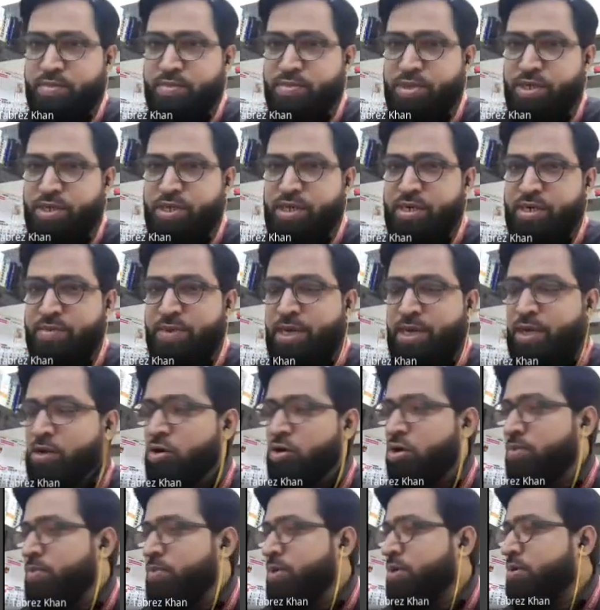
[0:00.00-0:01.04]
separated by
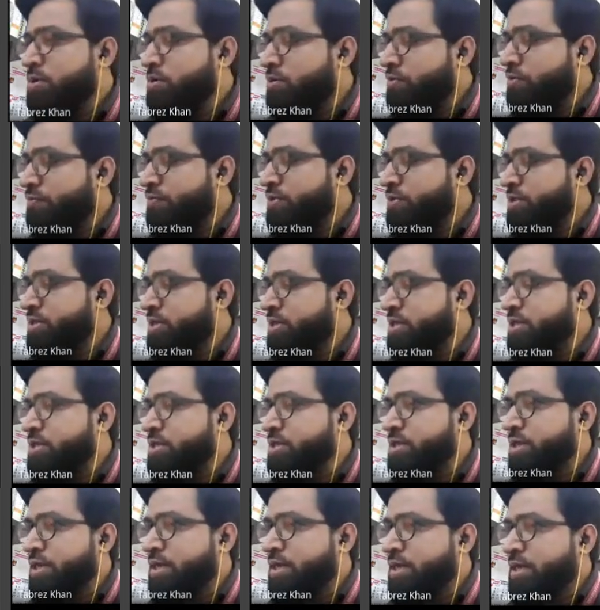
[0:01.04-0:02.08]
comma,
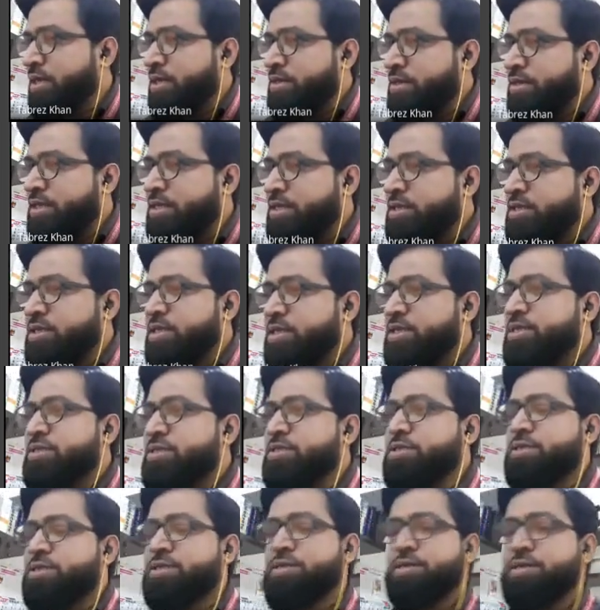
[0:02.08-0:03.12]
obviously. Then
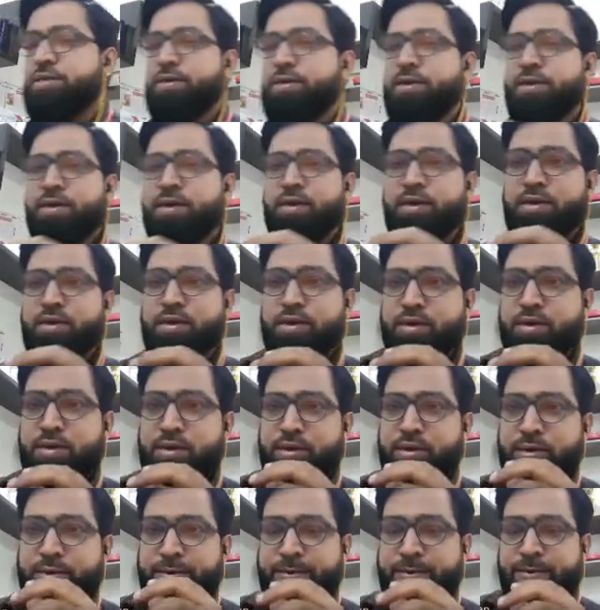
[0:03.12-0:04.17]
since
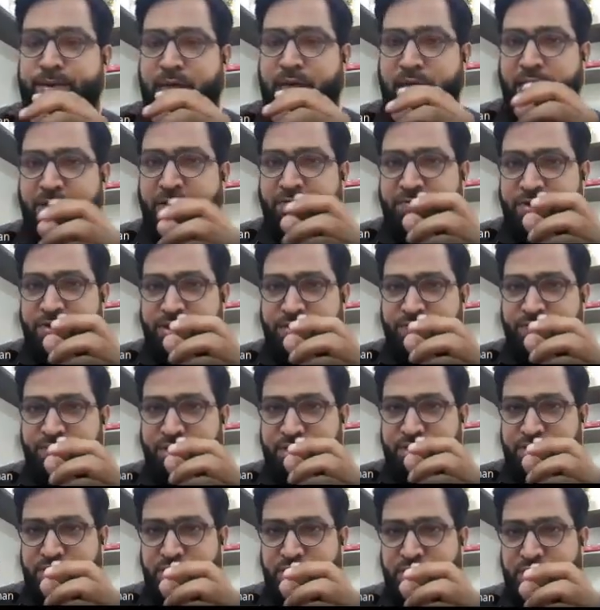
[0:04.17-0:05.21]
after the
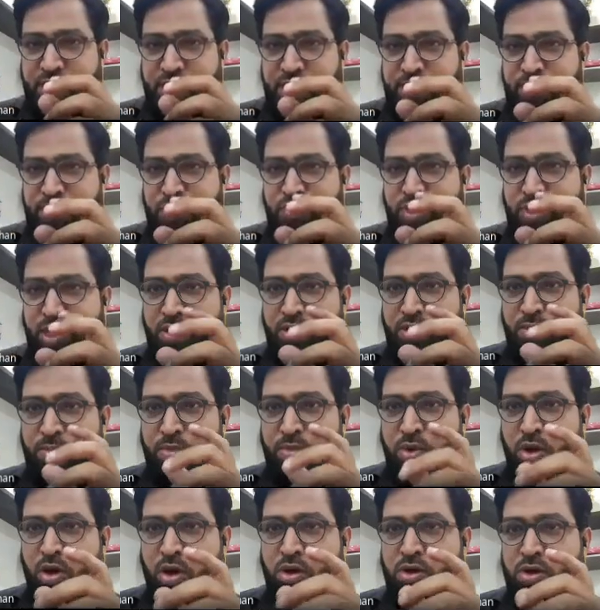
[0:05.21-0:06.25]
function name, you have a
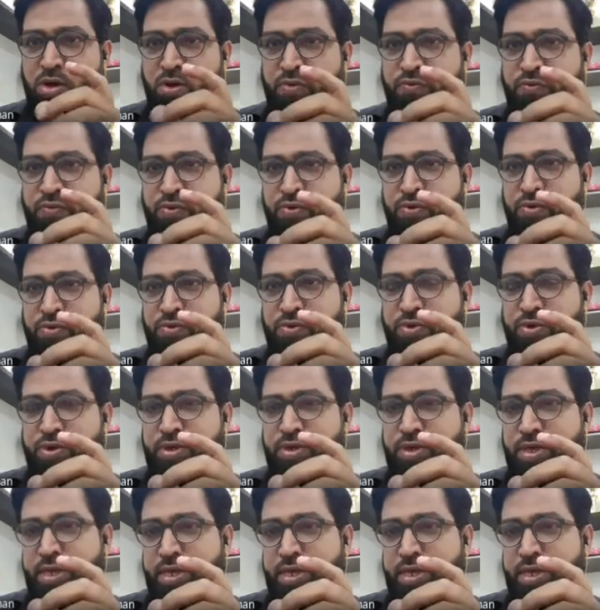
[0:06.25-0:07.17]
block of code.